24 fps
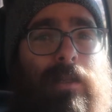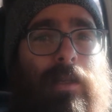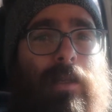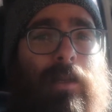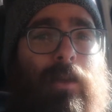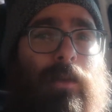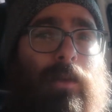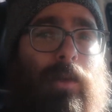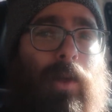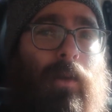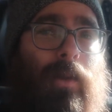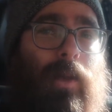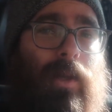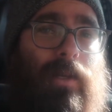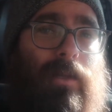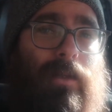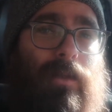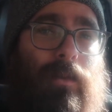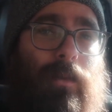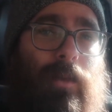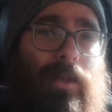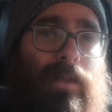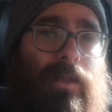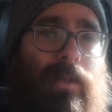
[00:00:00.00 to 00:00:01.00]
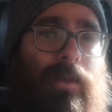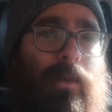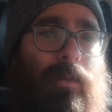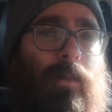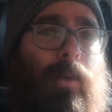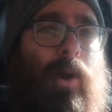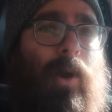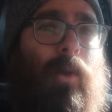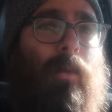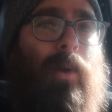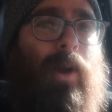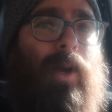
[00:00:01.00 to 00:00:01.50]
and you'll know that it's twisting the
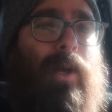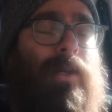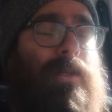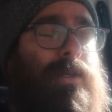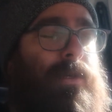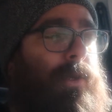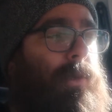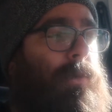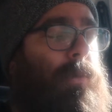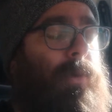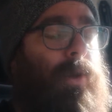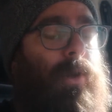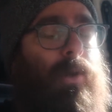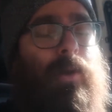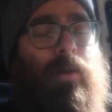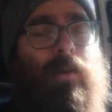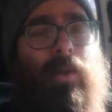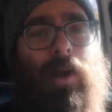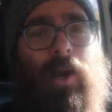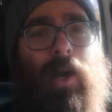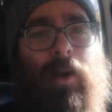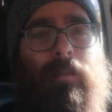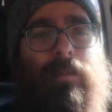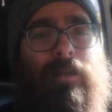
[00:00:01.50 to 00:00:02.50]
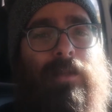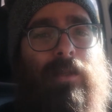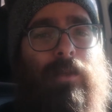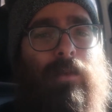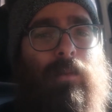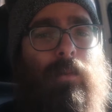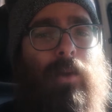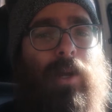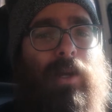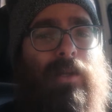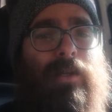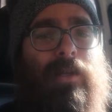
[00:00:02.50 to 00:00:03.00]
wrong way, so you want to go the opposite
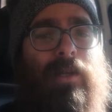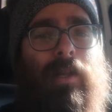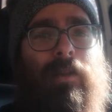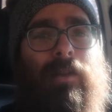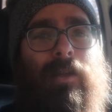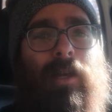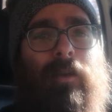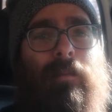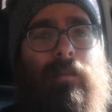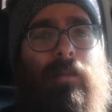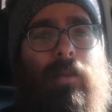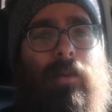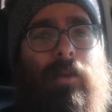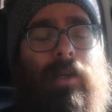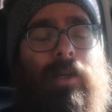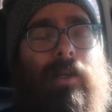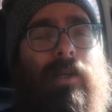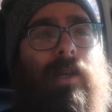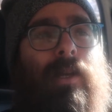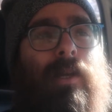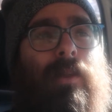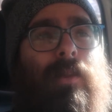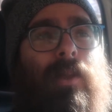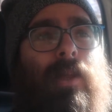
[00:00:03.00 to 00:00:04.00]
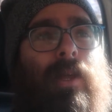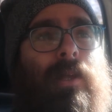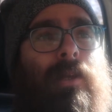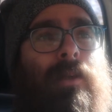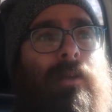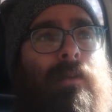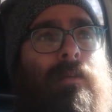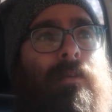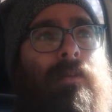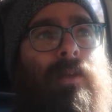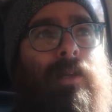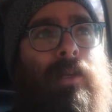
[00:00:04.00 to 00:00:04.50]
direction at that point, and then